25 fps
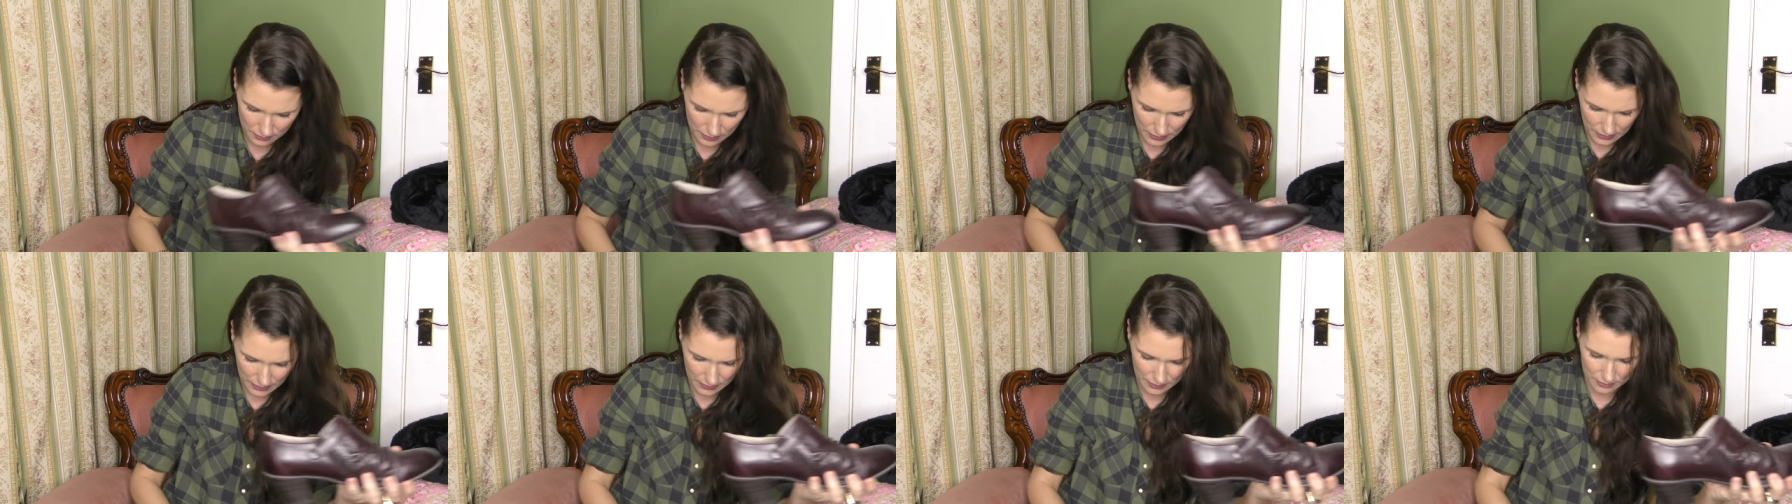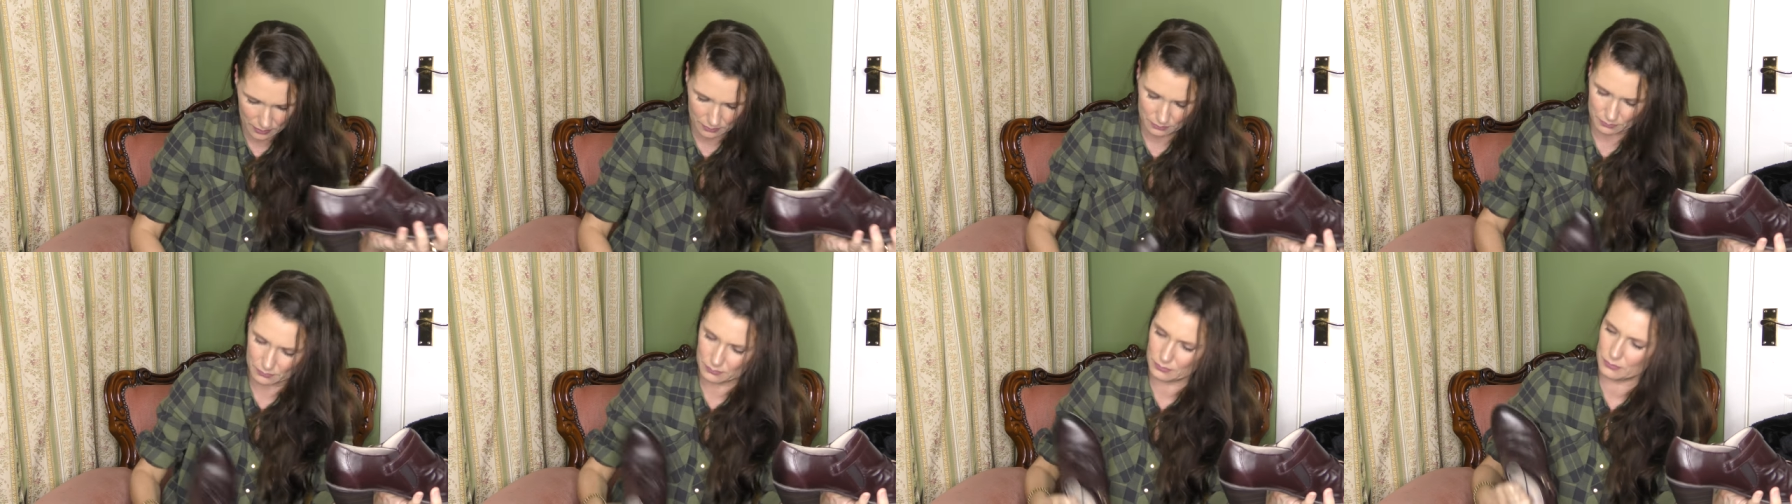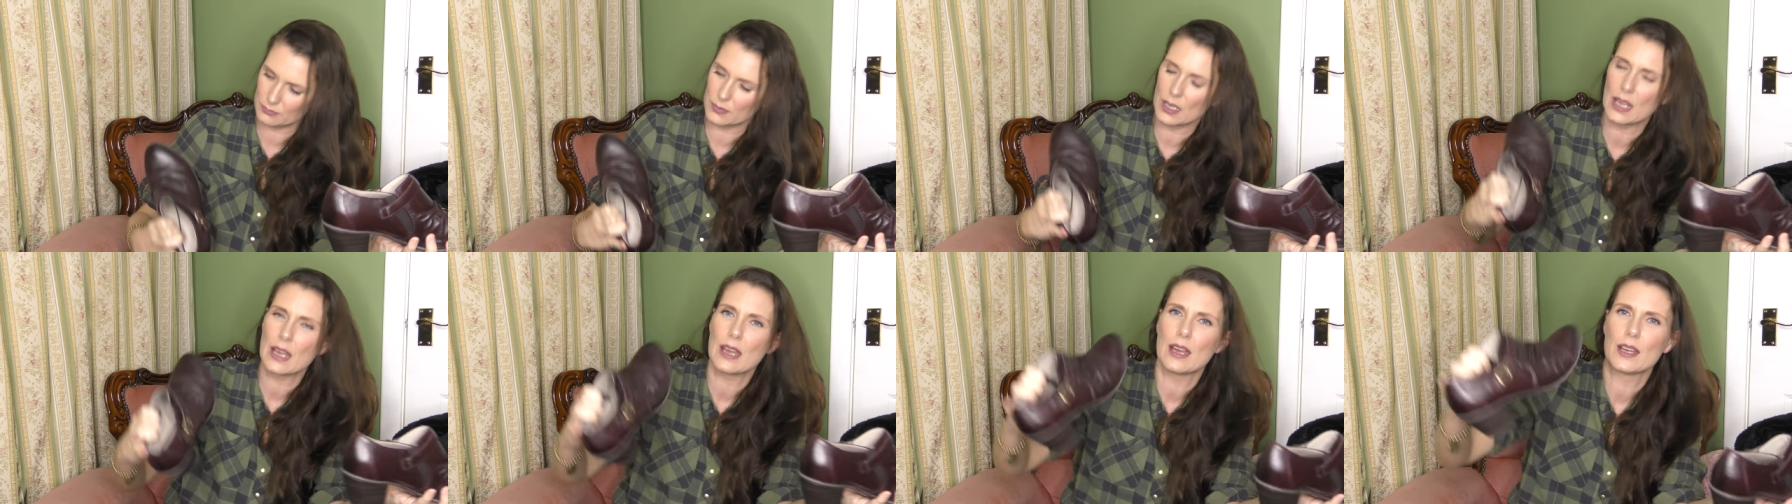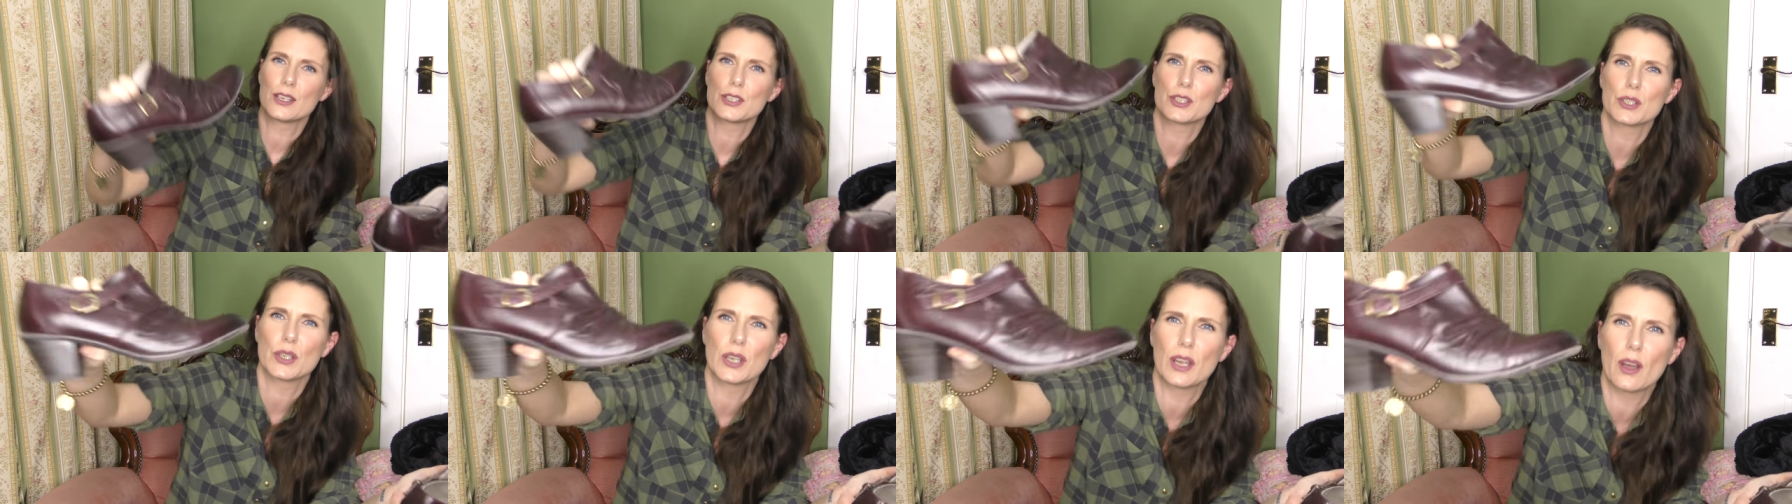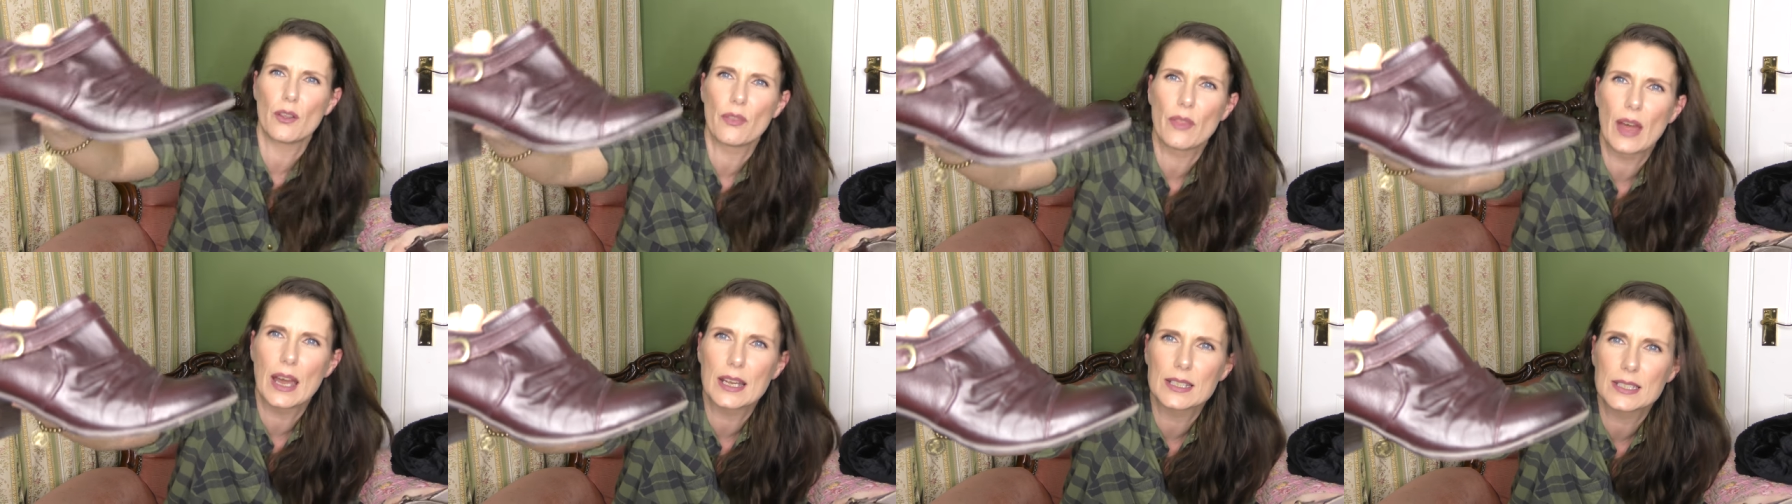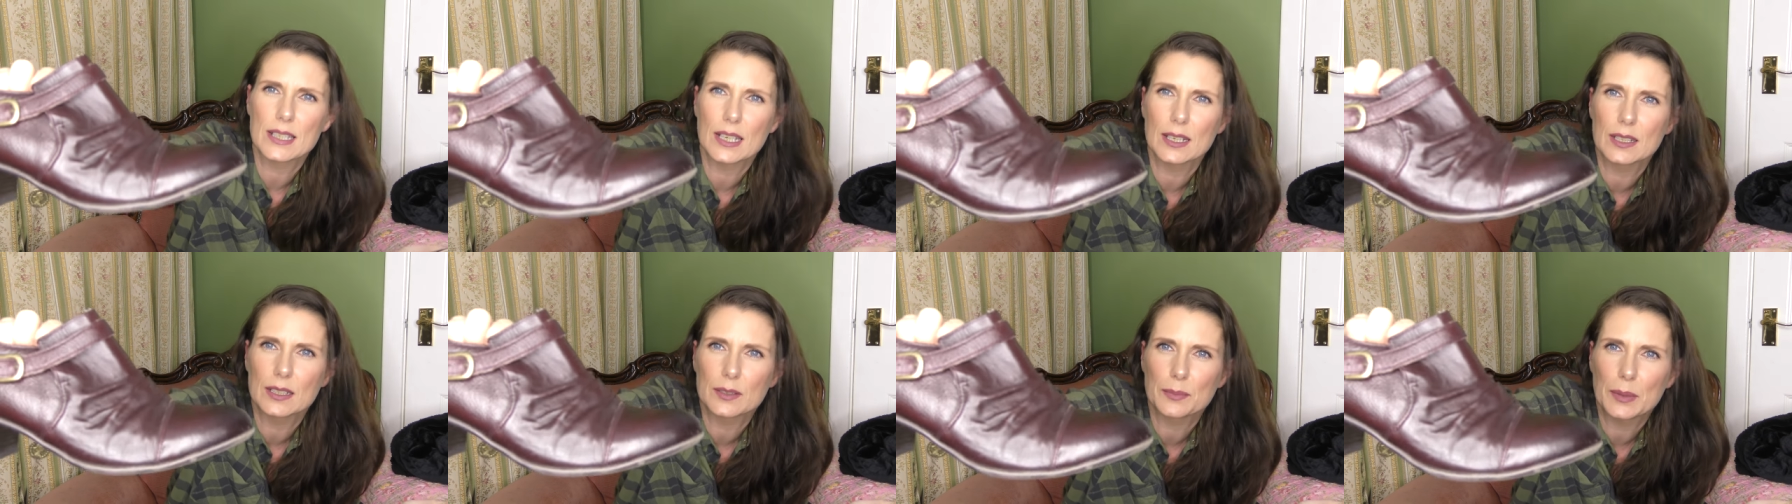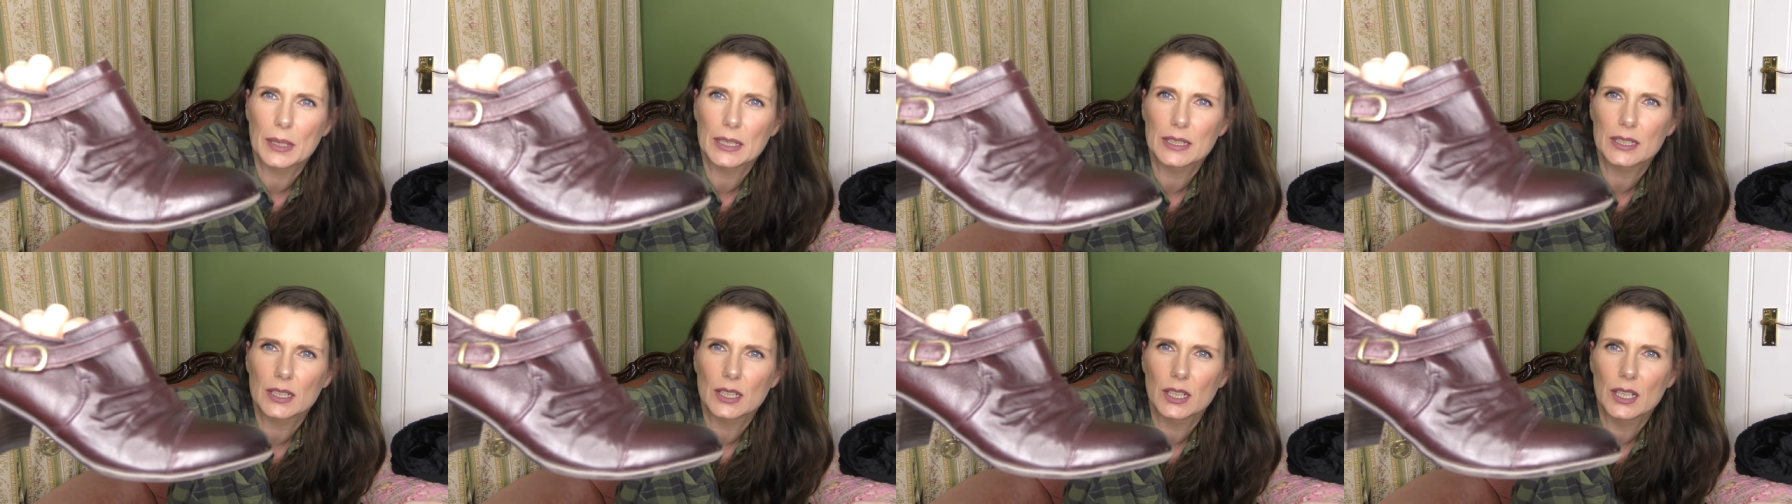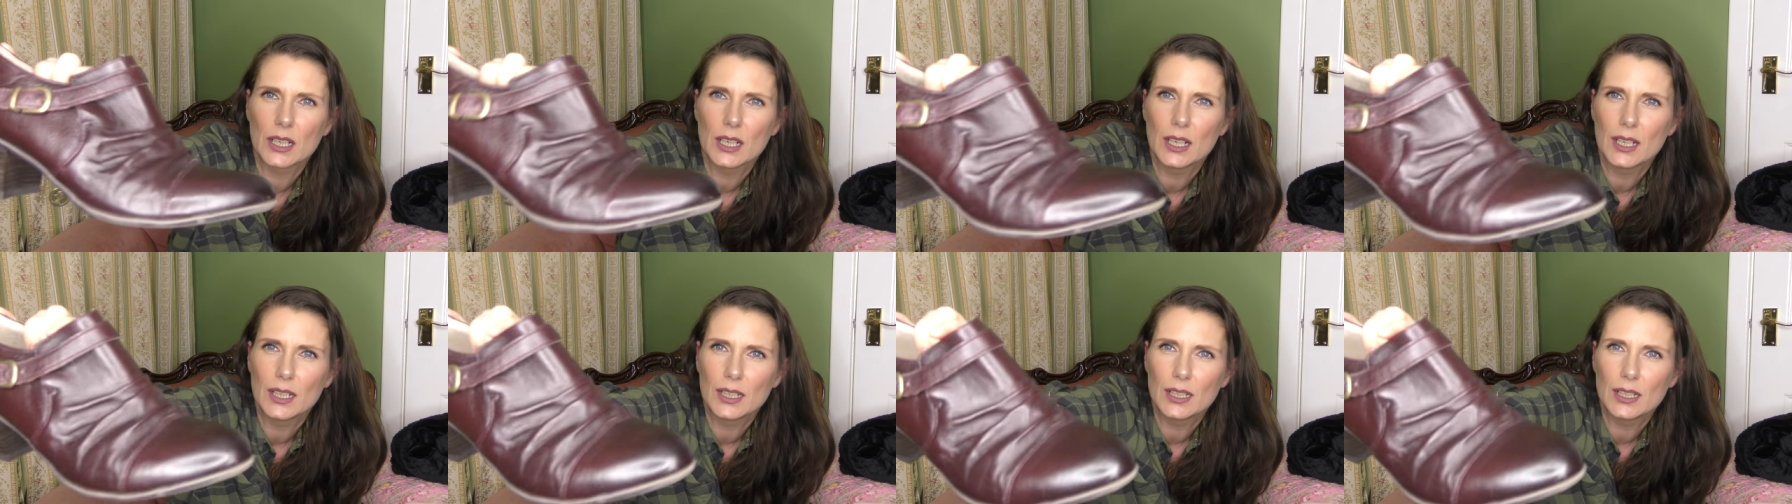Like, show you on that side better